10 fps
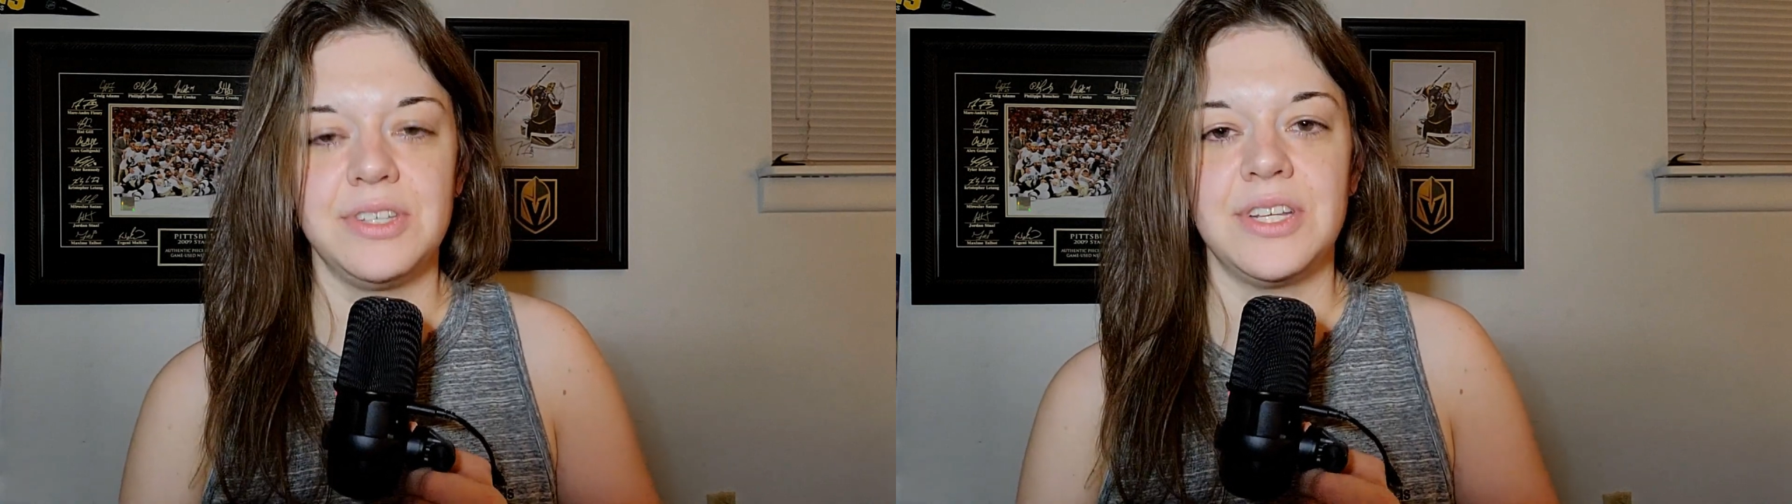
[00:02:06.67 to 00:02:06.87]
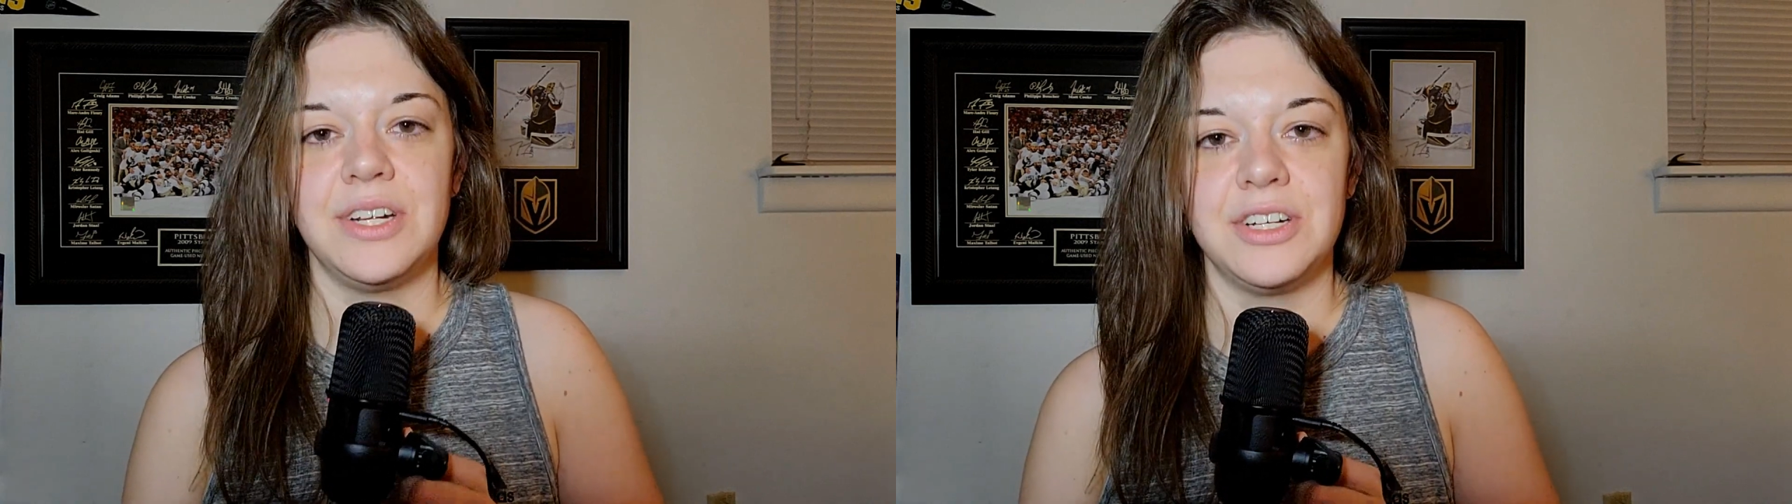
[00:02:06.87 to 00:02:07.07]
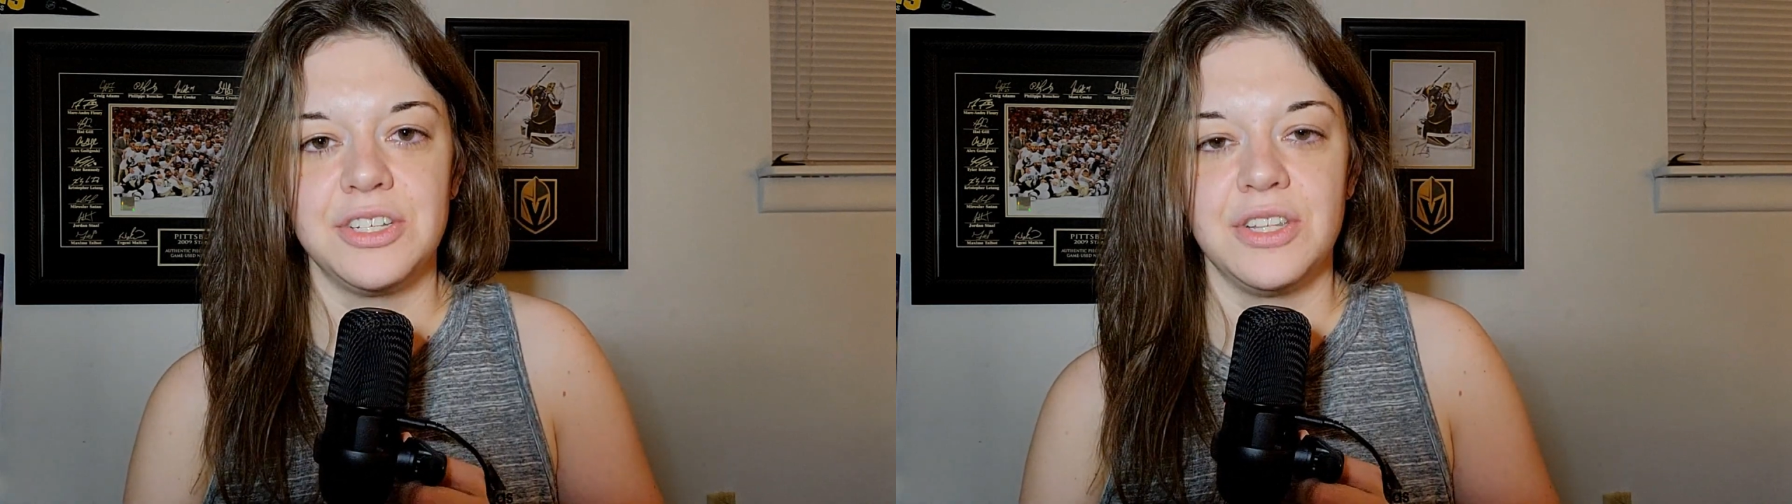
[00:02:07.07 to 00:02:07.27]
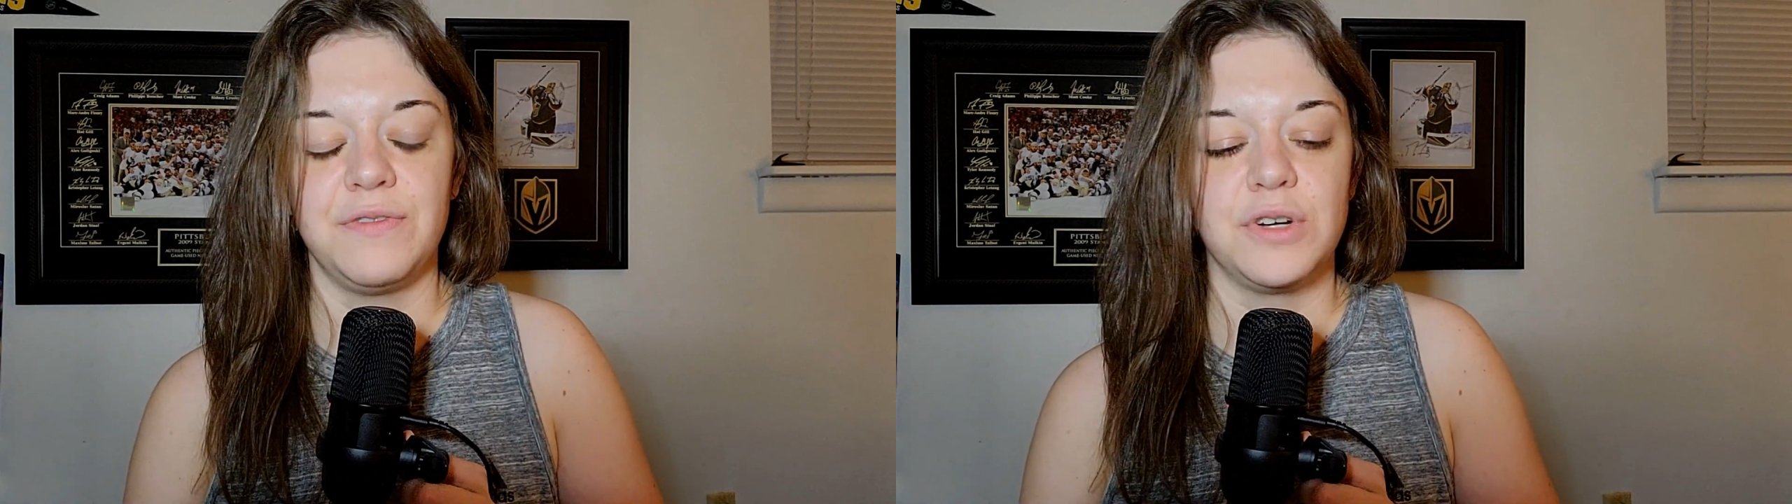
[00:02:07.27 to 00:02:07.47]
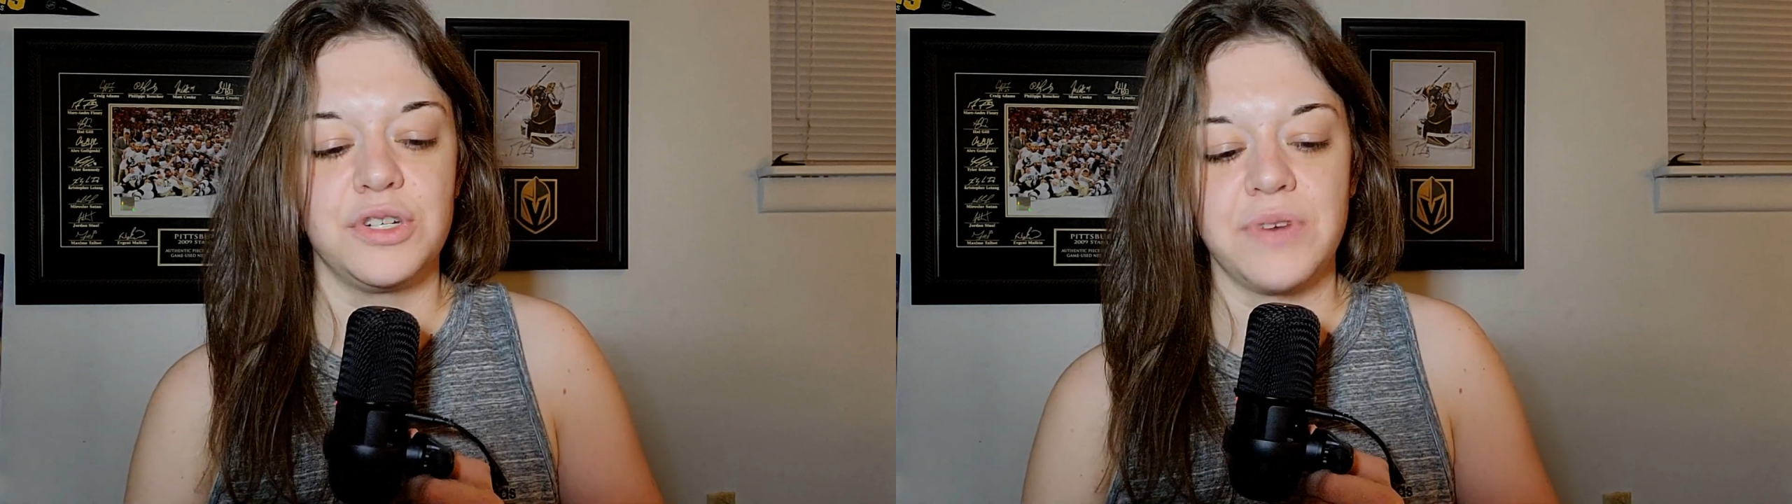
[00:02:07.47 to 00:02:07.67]
Senators in the
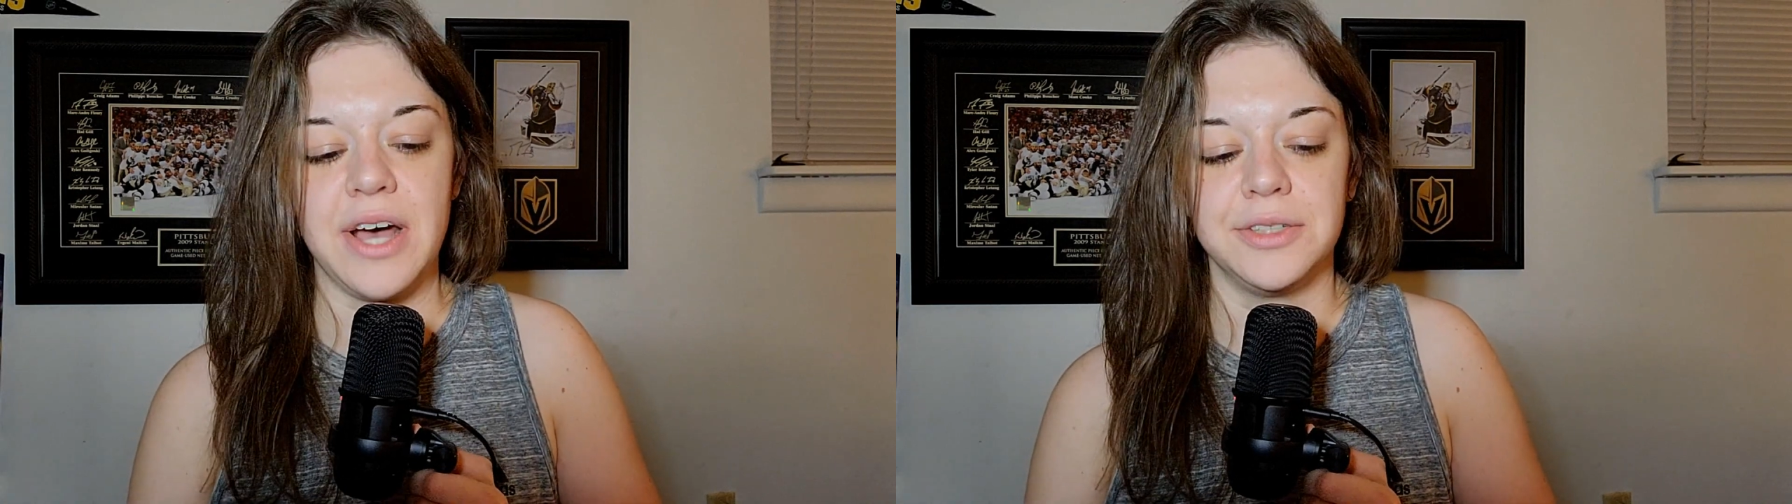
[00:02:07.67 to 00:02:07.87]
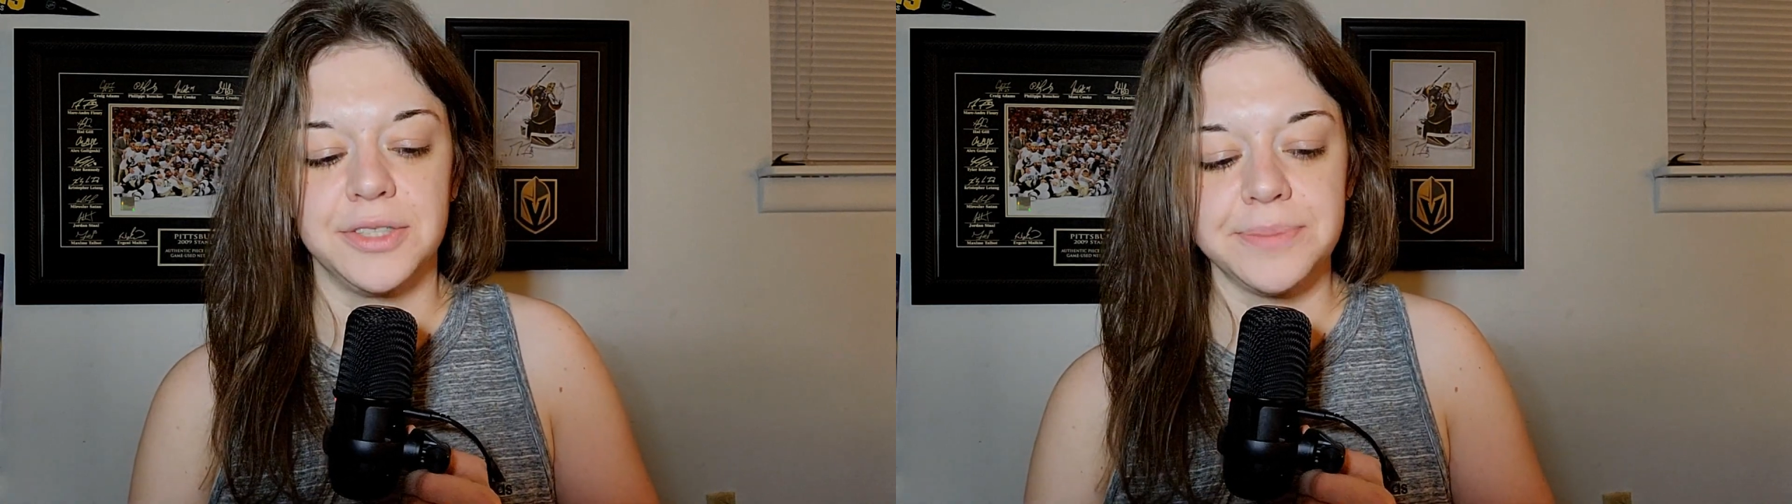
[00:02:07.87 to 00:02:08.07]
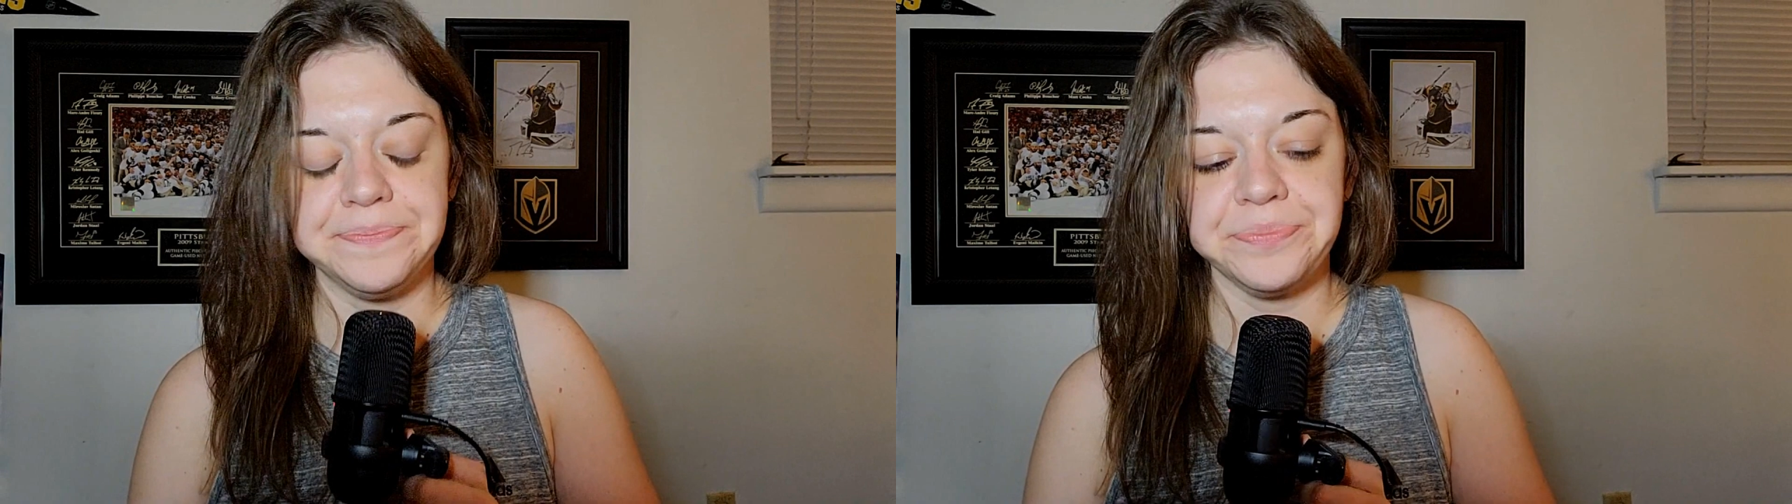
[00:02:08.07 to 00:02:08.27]
first round.